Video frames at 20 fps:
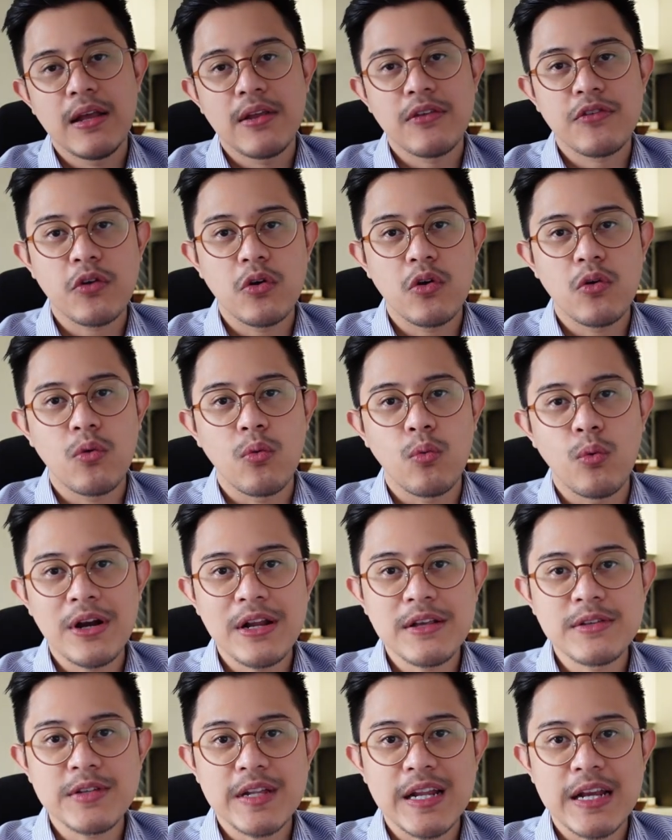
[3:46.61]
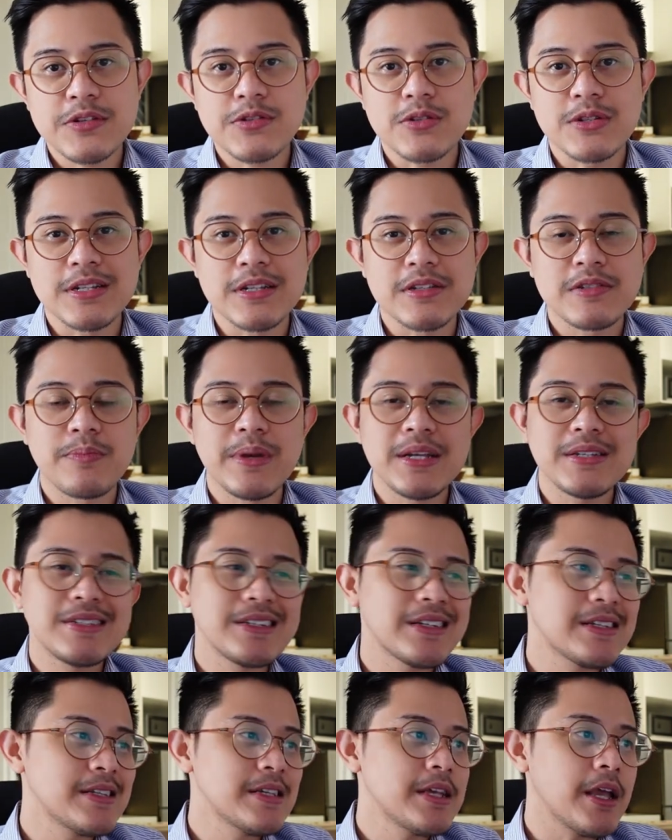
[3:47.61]
So what is it actually? It's
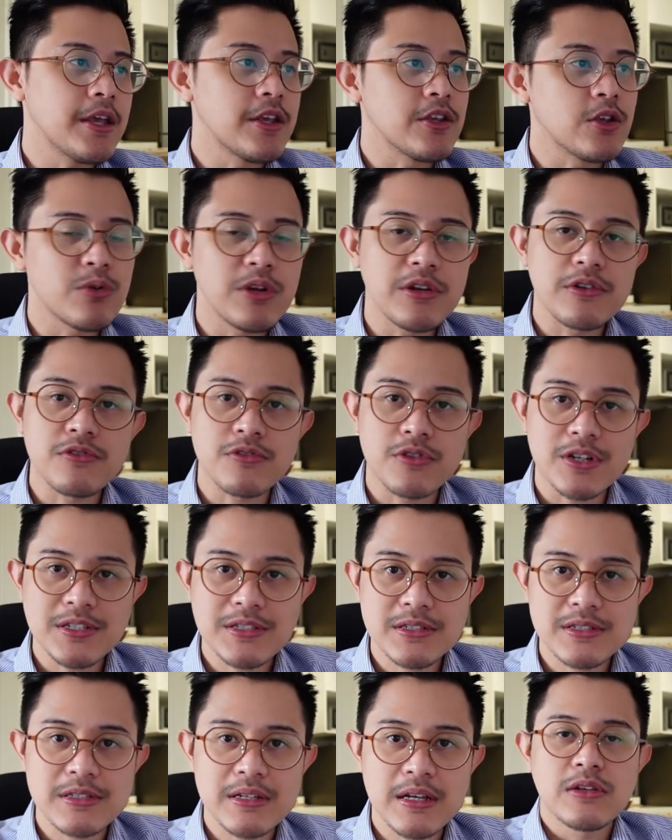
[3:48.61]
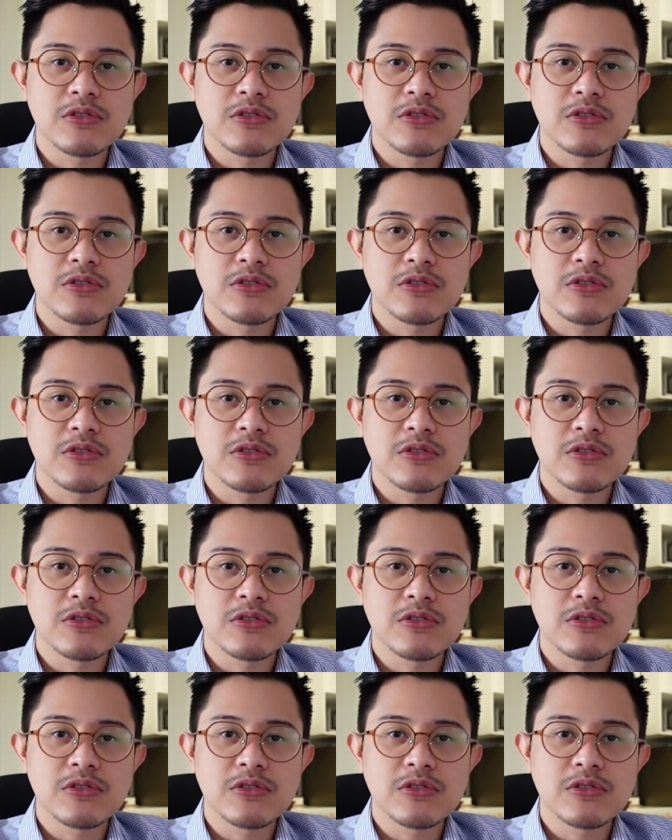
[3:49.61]
basically a unit trust.